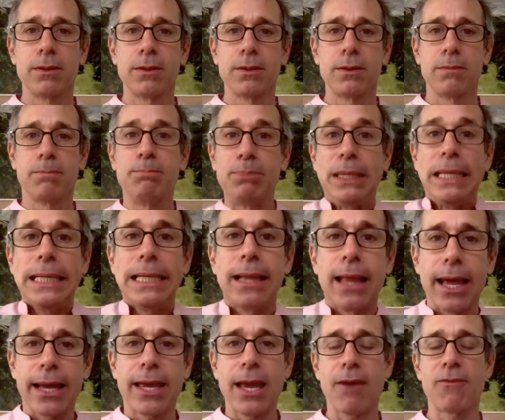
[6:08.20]
Be
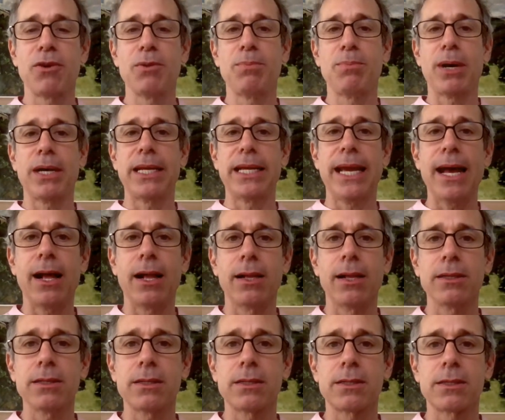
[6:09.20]
like everybody
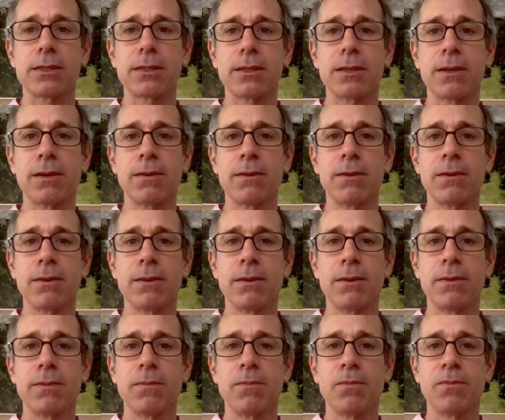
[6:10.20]
else.
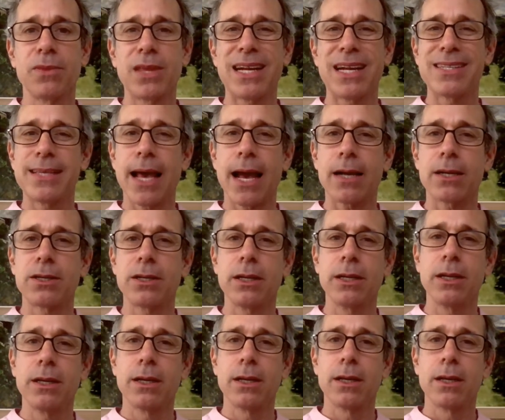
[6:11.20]
That it's actually
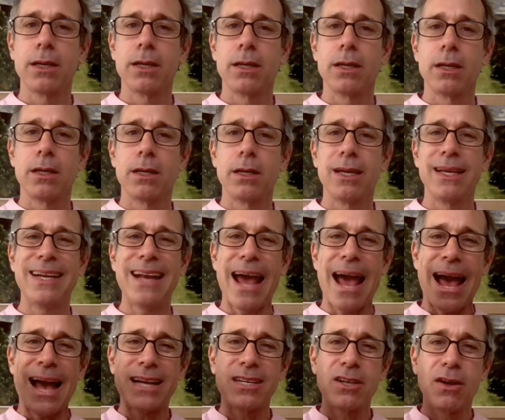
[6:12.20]
an
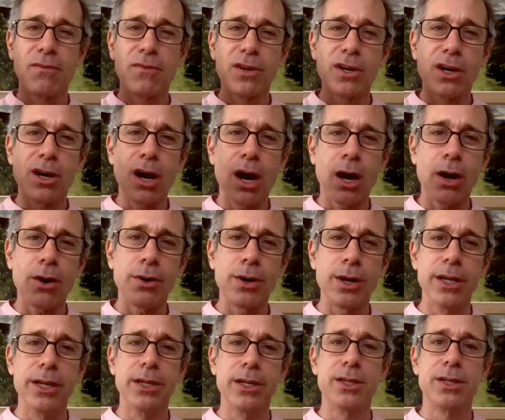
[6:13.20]
act of
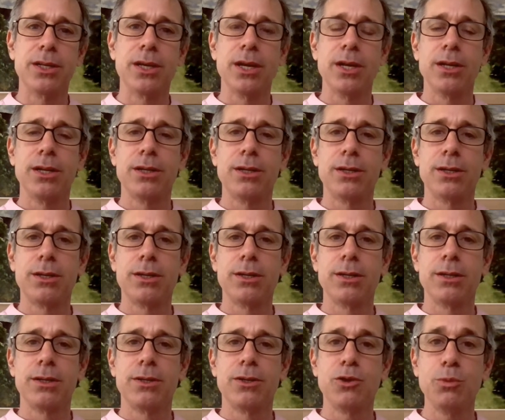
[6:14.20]
courage
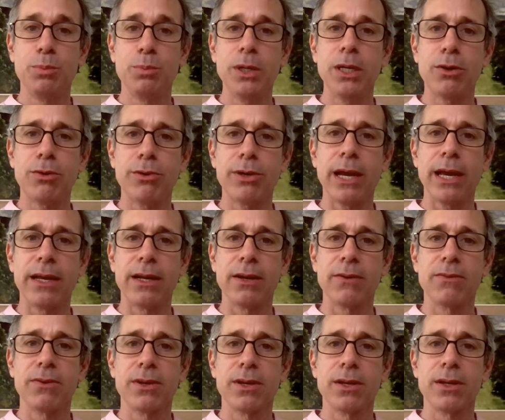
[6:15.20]
to be creative.
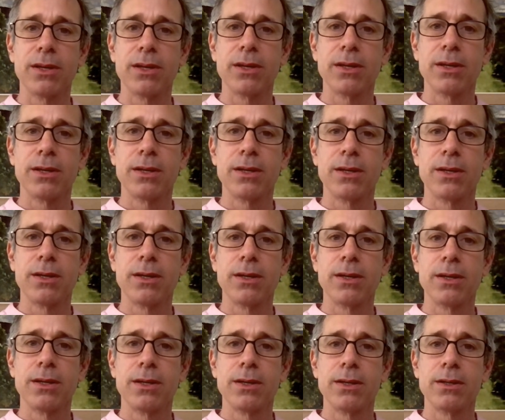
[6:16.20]

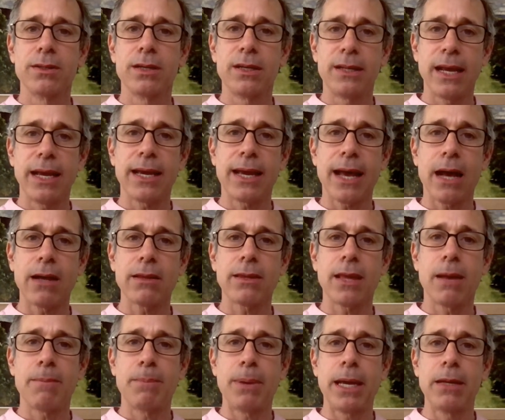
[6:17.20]
To take out
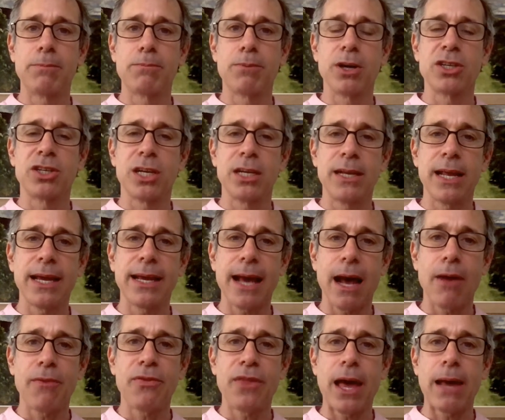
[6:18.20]
that paintbrush, to take
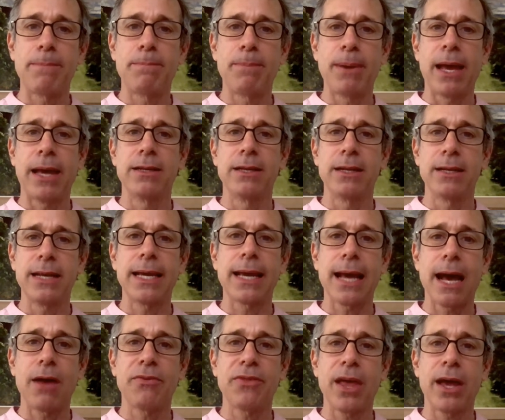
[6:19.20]
out that pen, to take
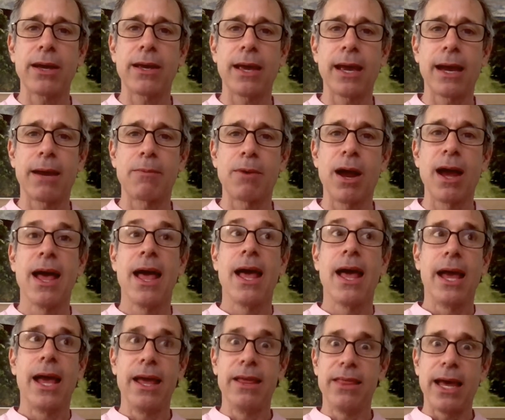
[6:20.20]
out that camera,
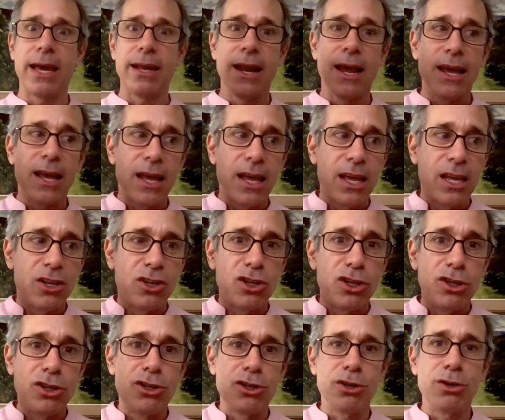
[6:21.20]
and then to
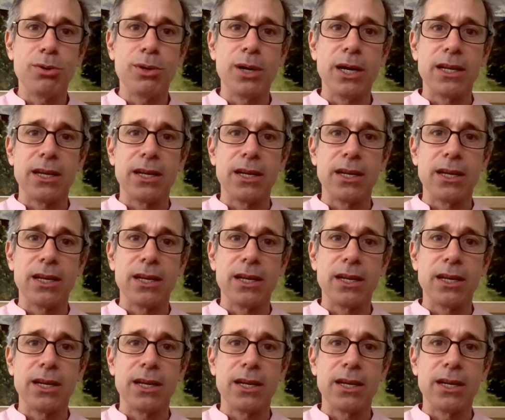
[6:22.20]
do it.